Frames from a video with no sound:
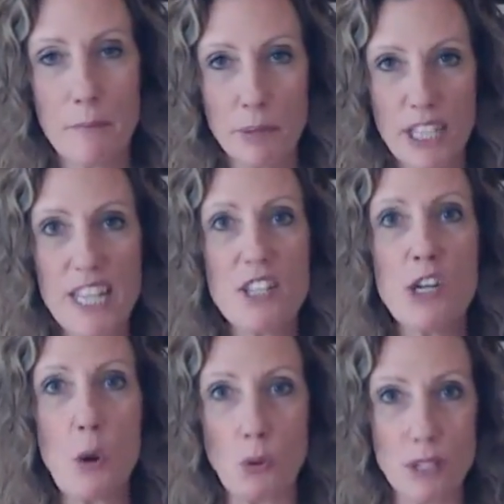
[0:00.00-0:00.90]
Please
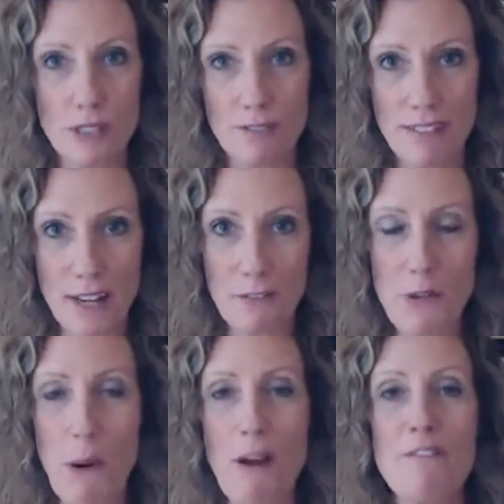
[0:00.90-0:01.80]
note that if
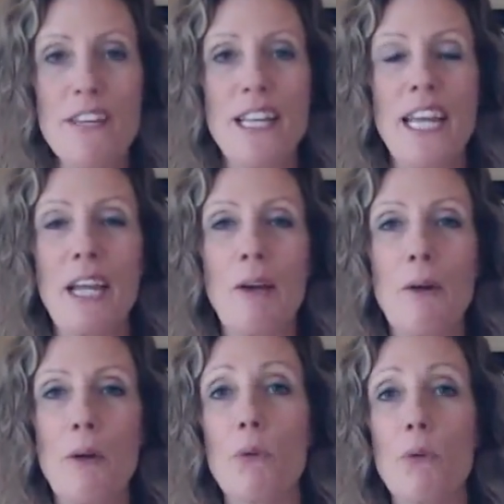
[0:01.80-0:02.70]
you are feeling
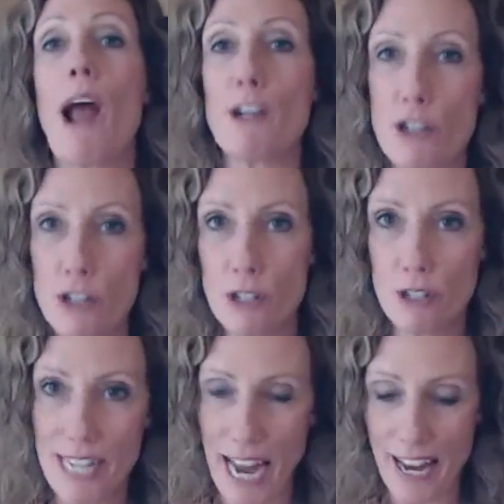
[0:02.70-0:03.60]
rushed
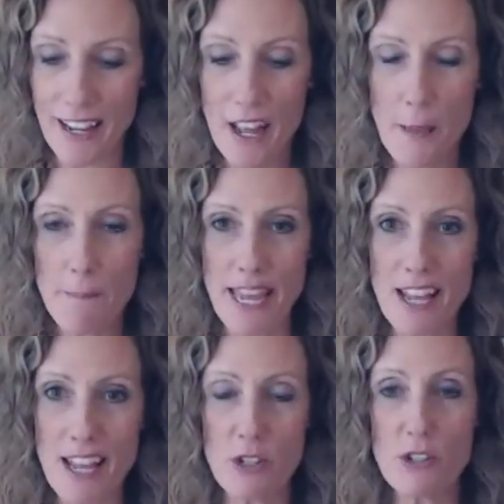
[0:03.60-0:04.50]
today,
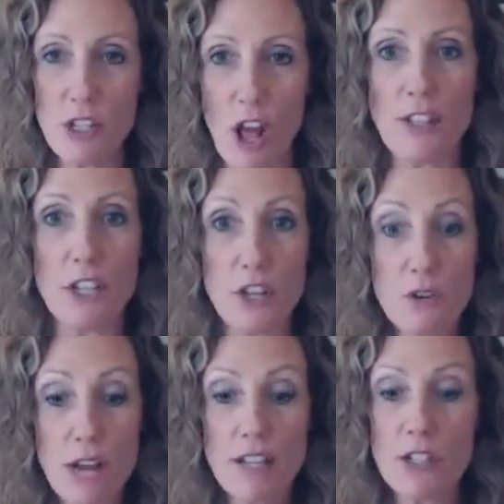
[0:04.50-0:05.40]
because there's lots, and you
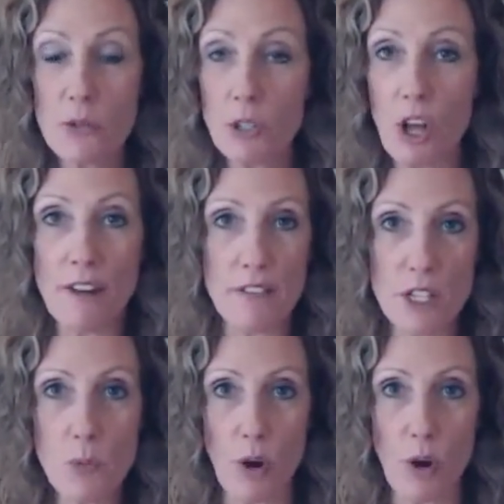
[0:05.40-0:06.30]
guys do a lot of
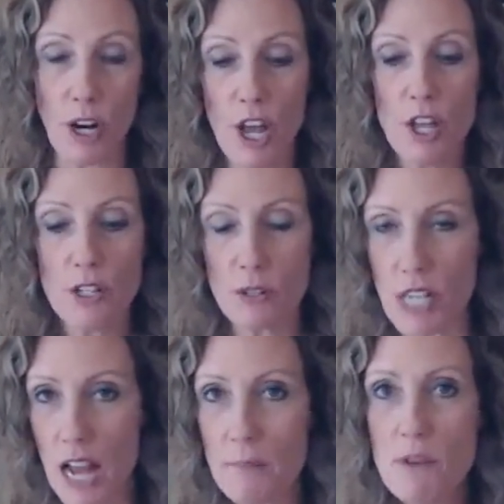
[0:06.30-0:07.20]
this work, so it's
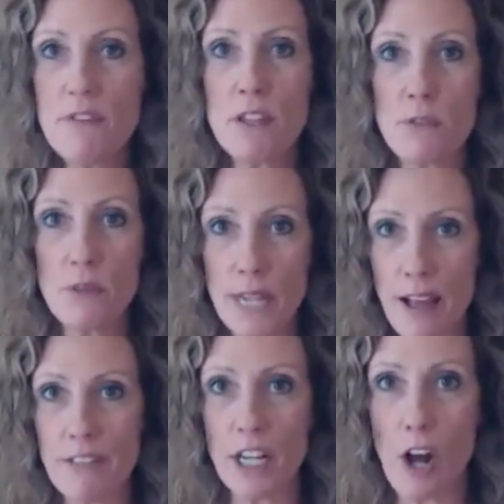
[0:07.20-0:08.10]
kind of moving through and
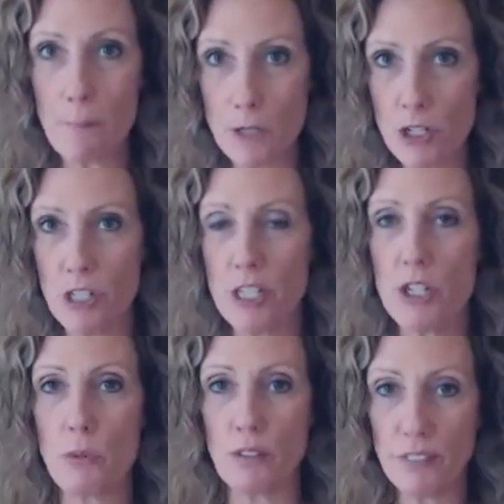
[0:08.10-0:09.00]
having an opportunity
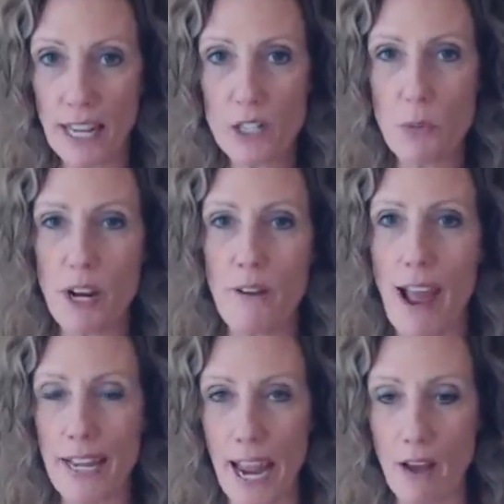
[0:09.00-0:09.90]
to reflect where you're
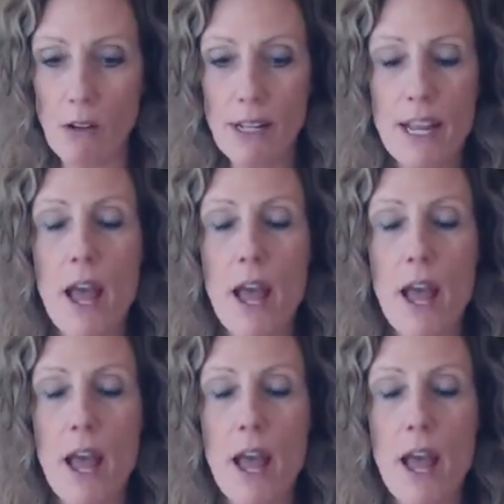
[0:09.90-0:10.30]
at now.